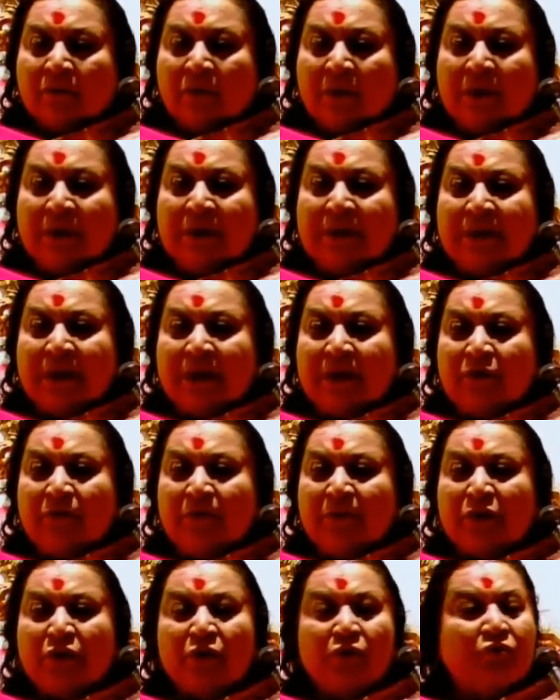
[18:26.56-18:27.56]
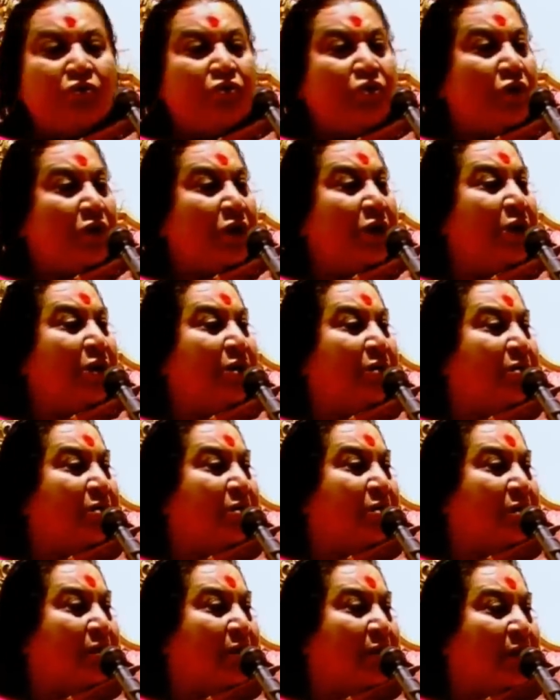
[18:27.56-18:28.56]
What is there to be so
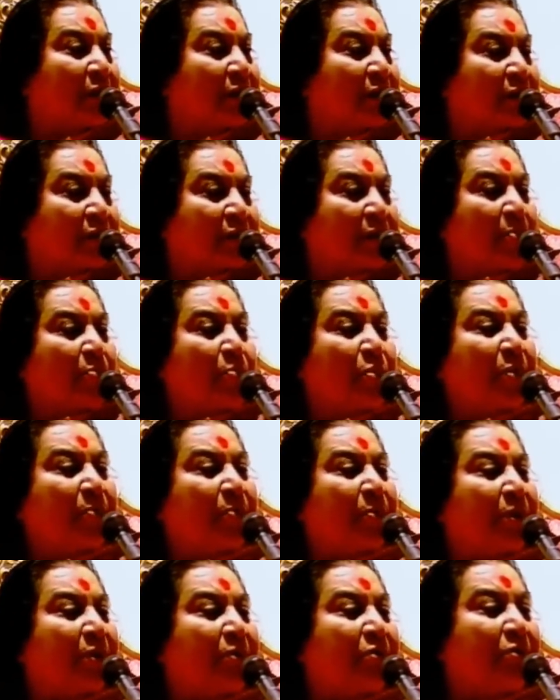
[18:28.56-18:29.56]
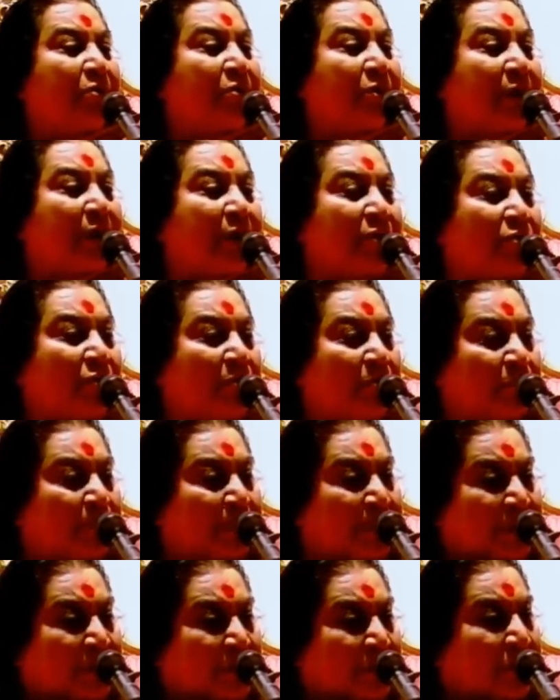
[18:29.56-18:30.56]
serious? Some people, you know, try to
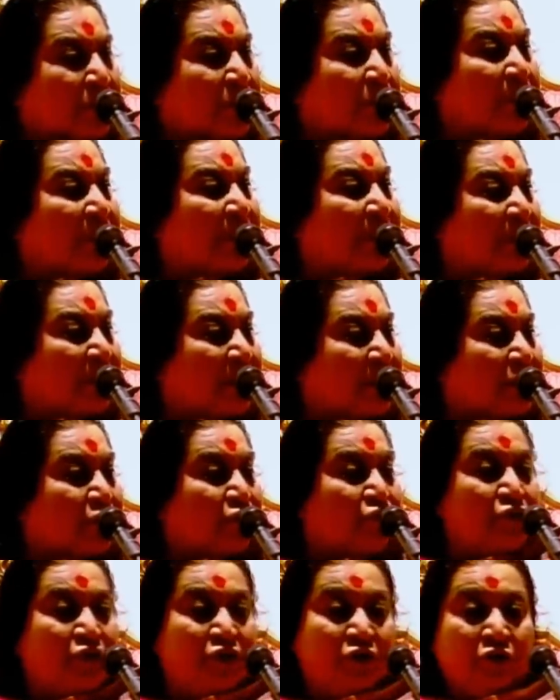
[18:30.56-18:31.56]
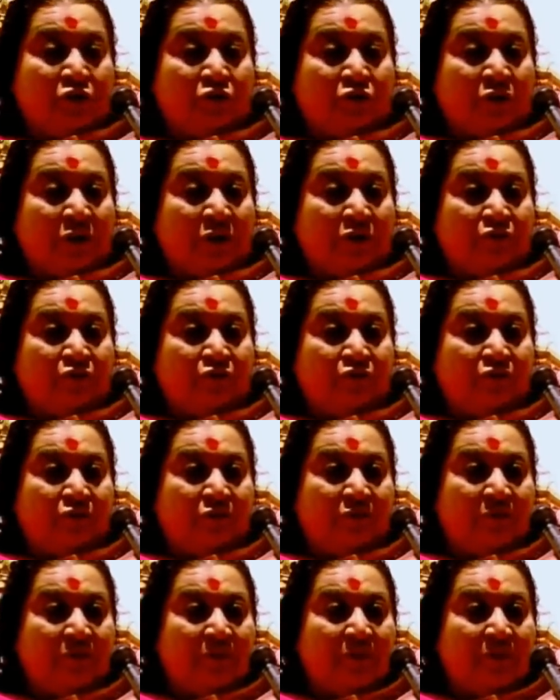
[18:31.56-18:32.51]
impress also by their seriousness.